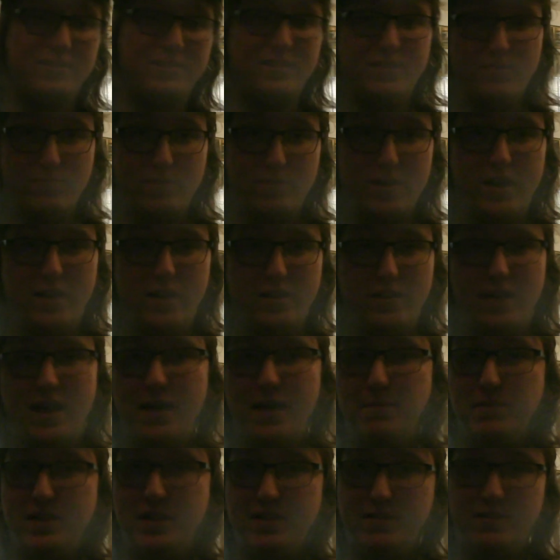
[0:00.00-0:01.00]
well. I
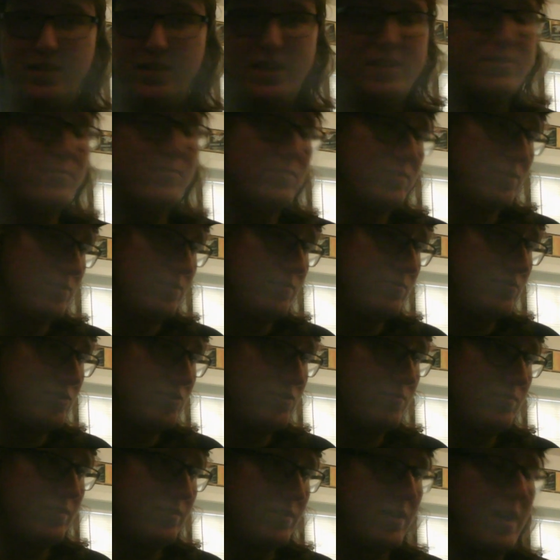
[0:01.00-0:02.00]
mean, they use Soju
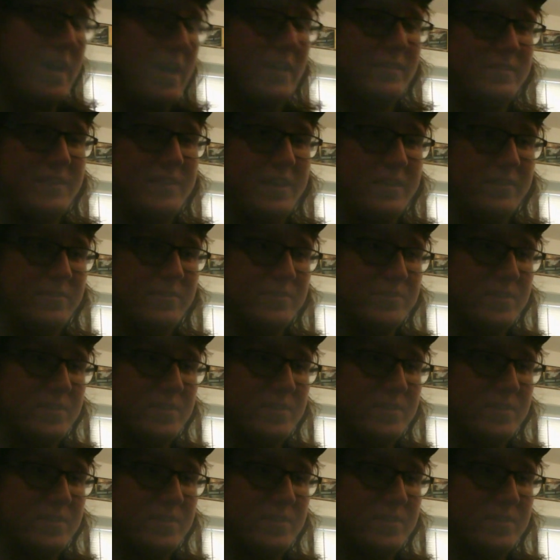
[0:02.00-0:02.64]
in cocktails